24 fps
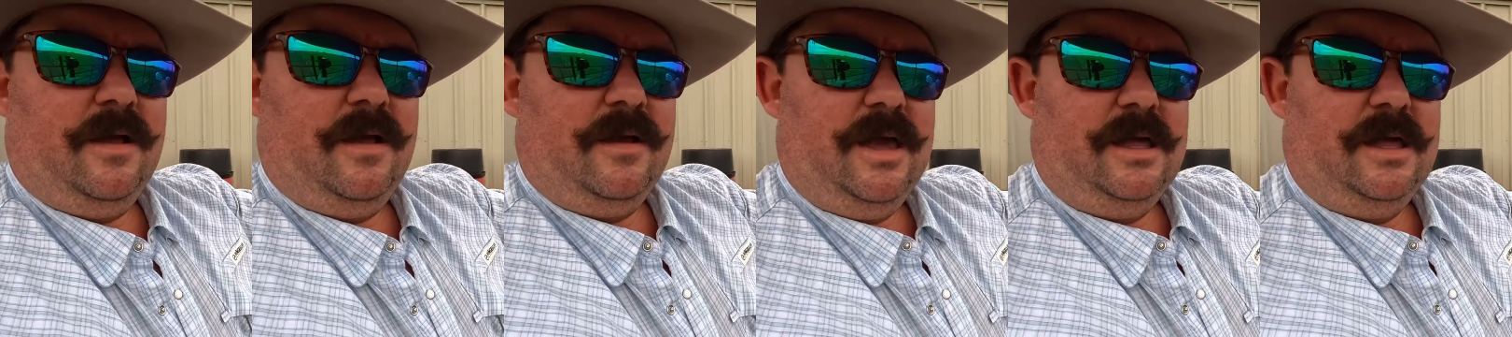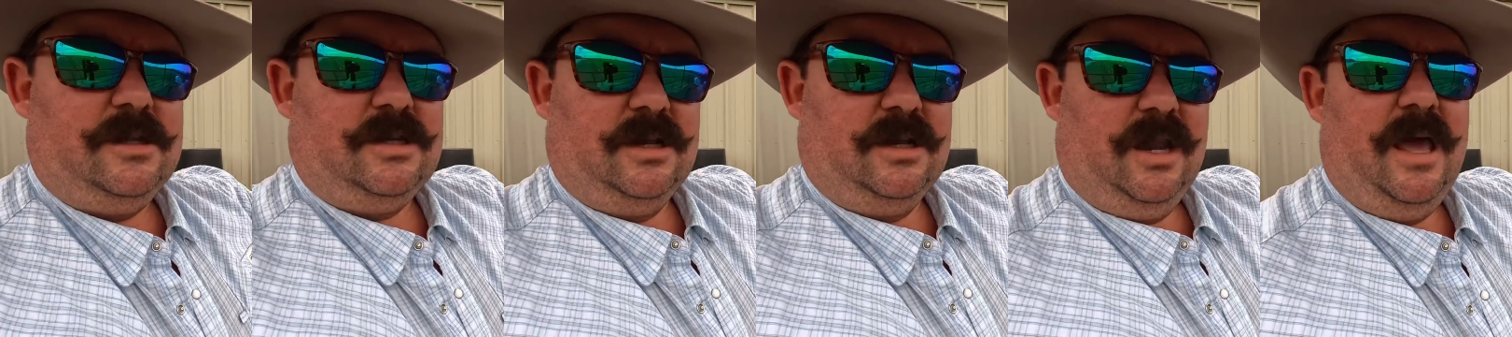
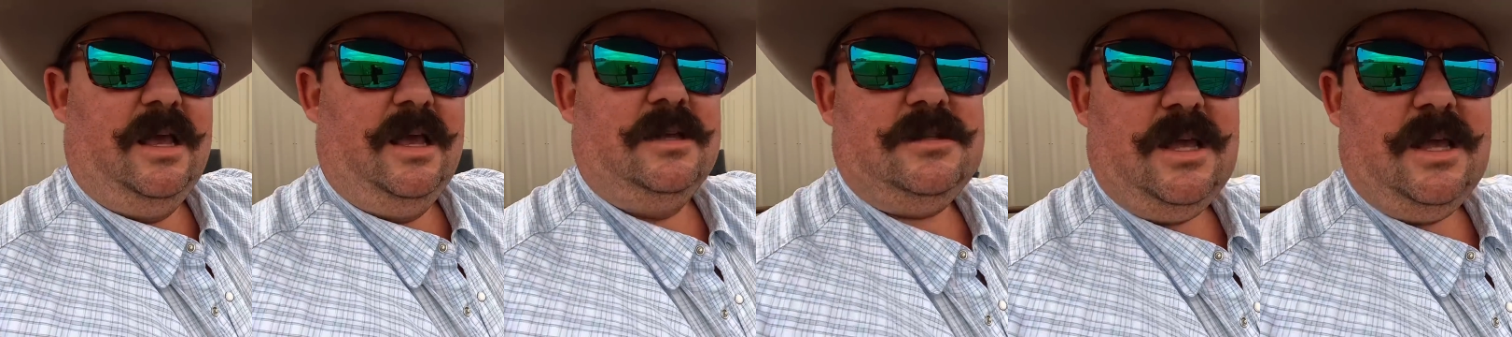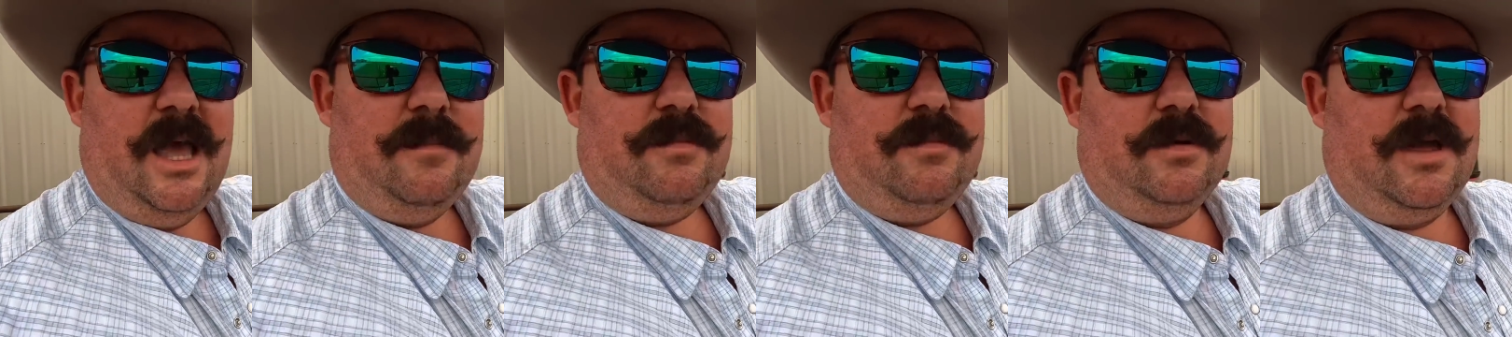it's less
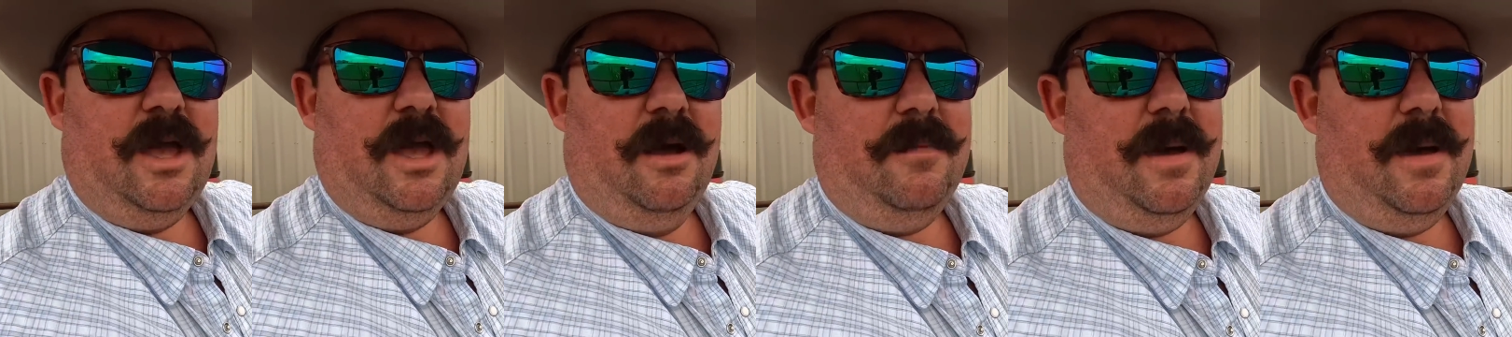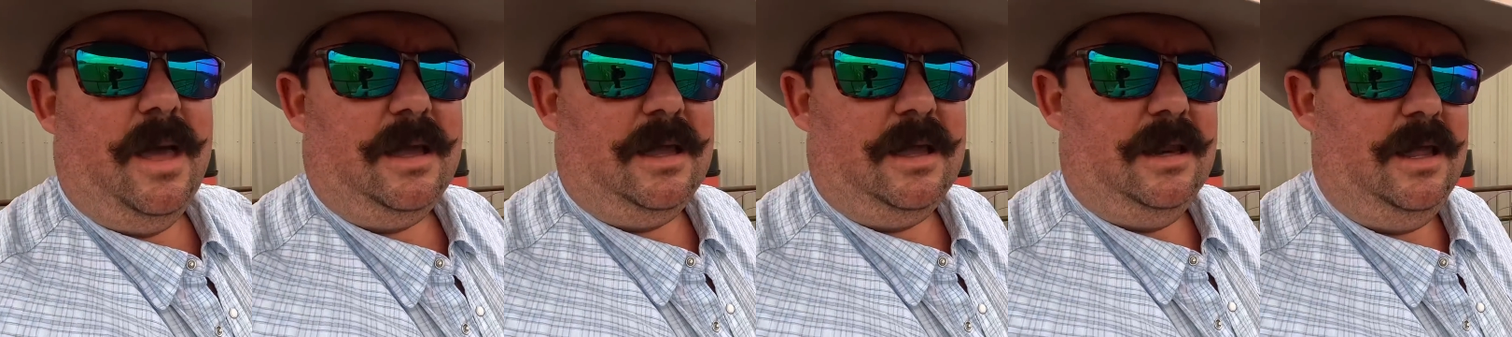apt to come
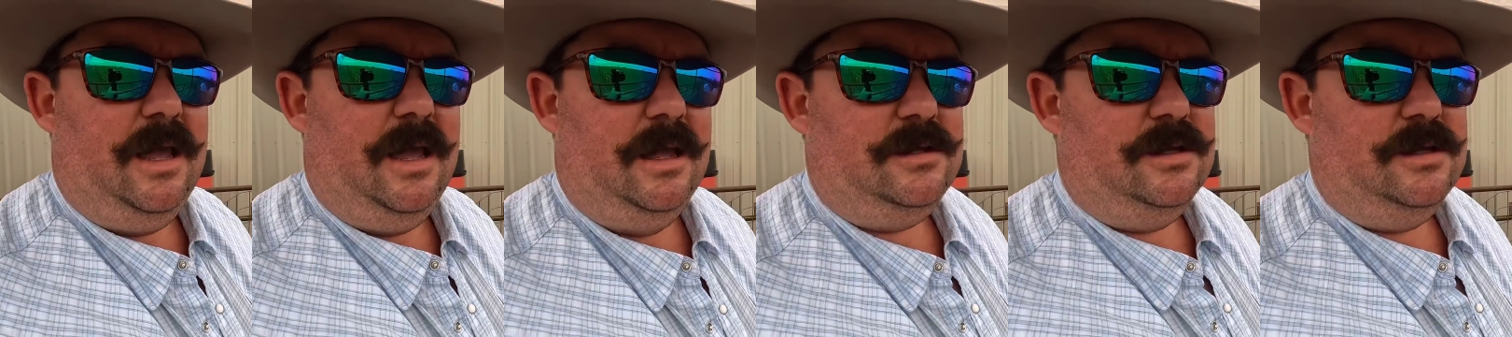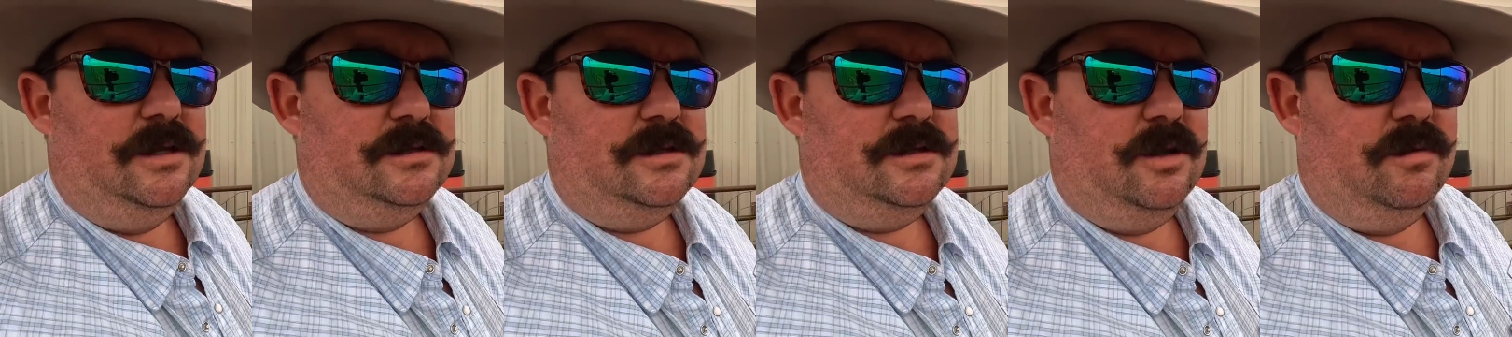back and
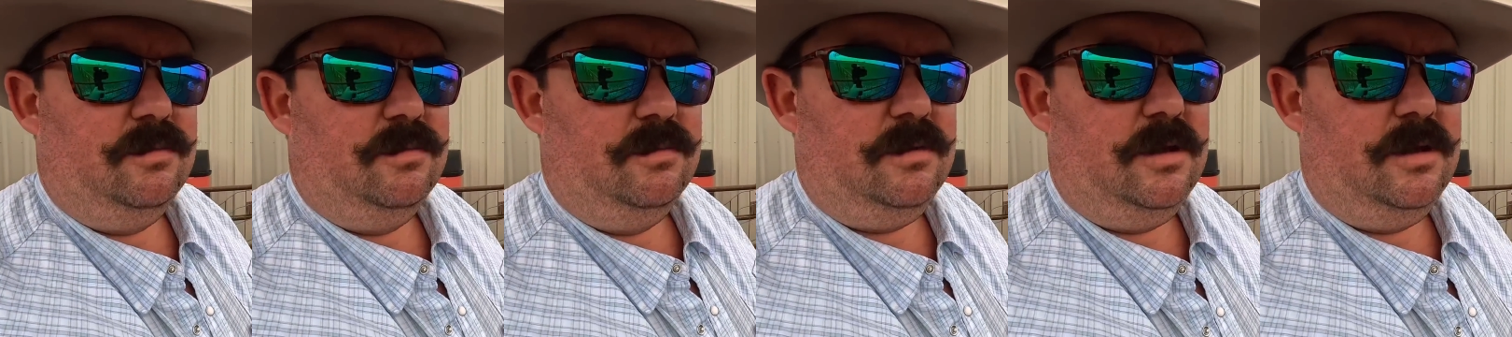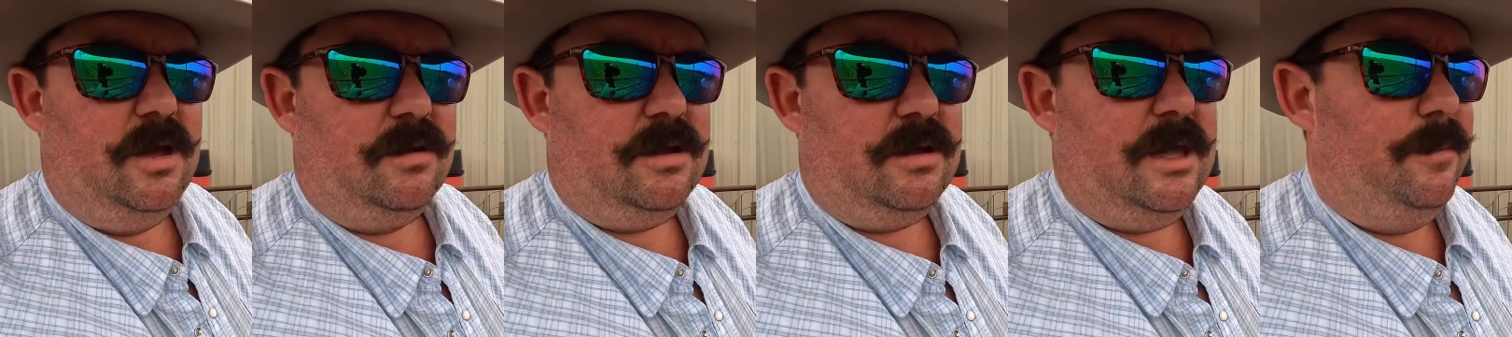hit you. So
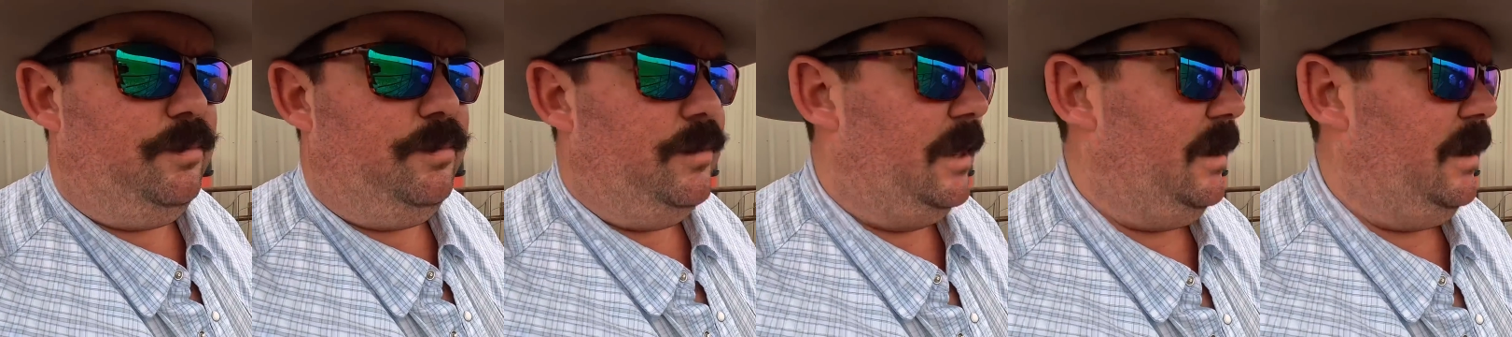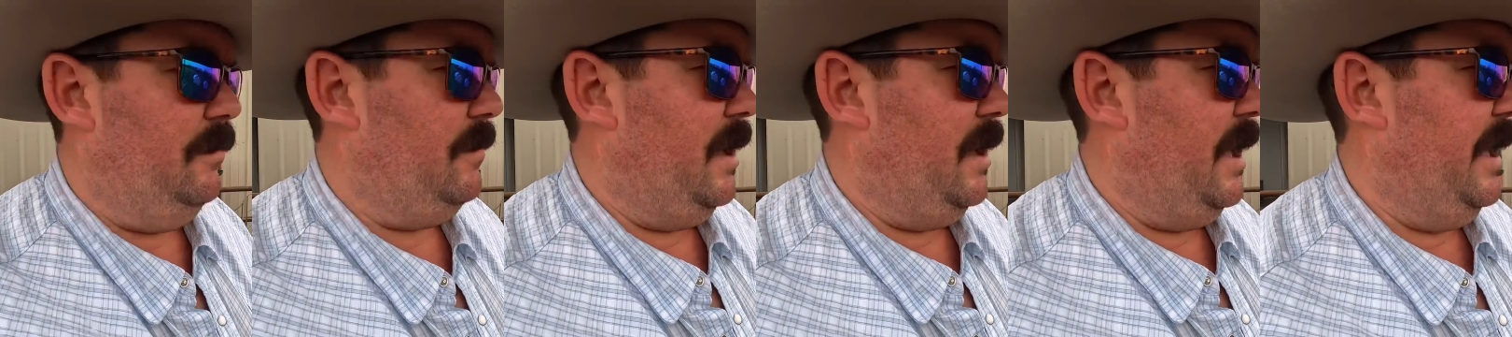y'all keep
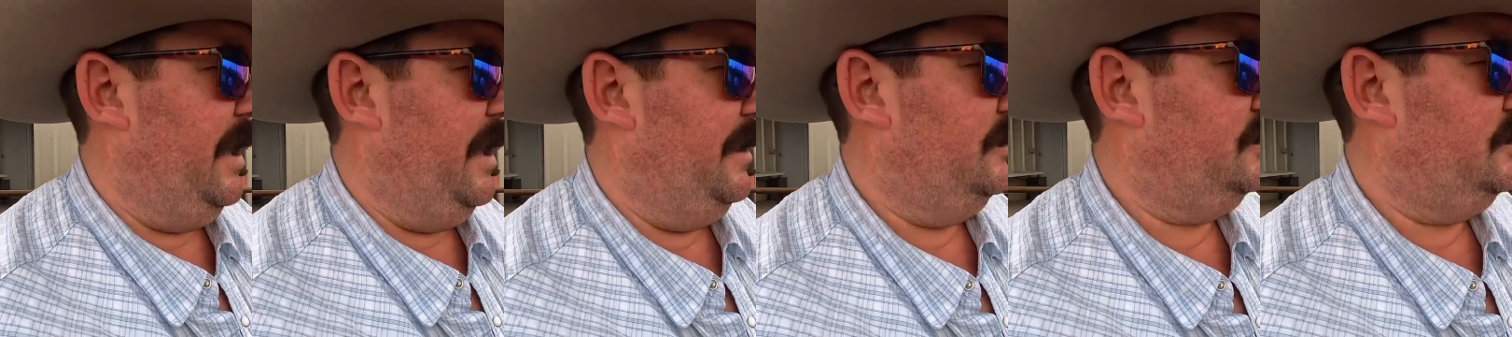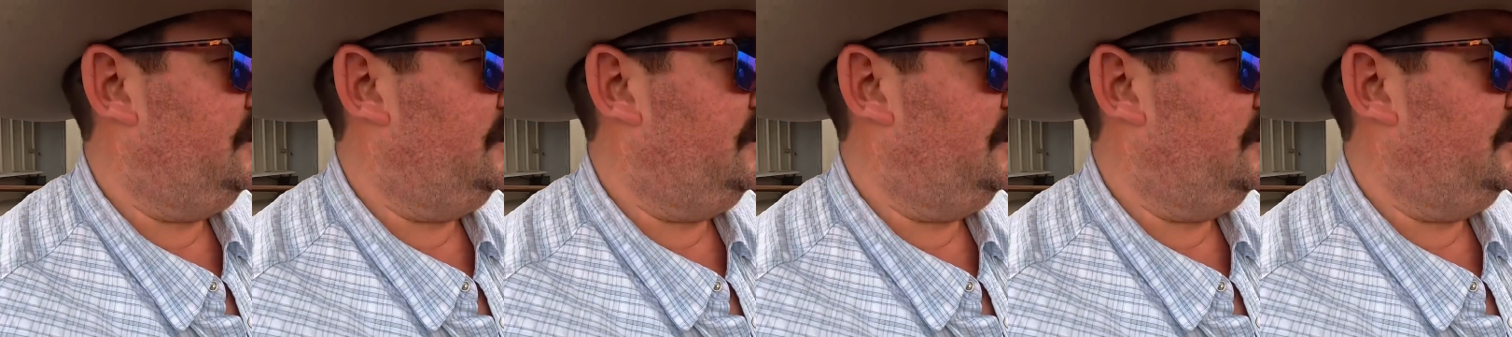that in mind.